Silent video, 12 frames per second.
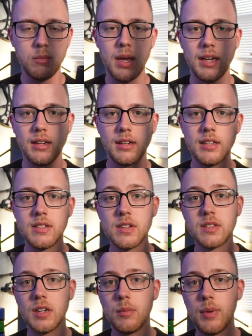to make
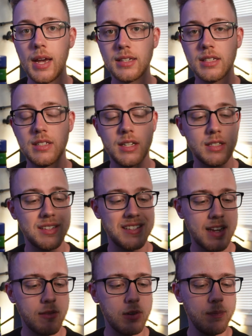consistent impacts at
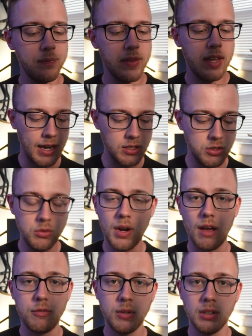6 and 7. I
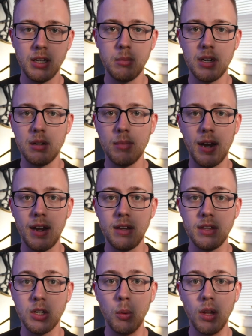do not feel limited
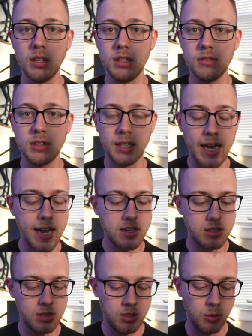by the quality of
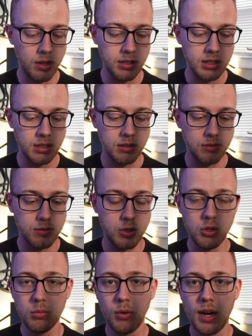glass, the quality
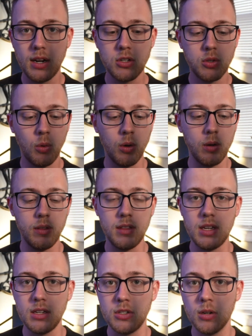of zoom range,
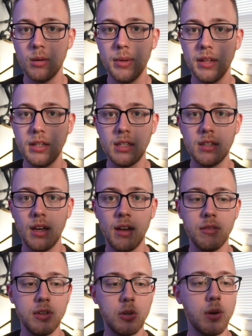or the
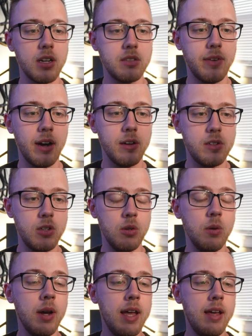durability of the Crossfire
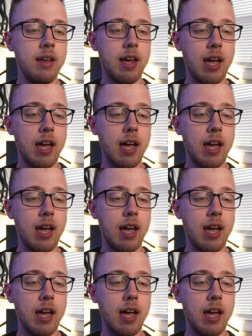2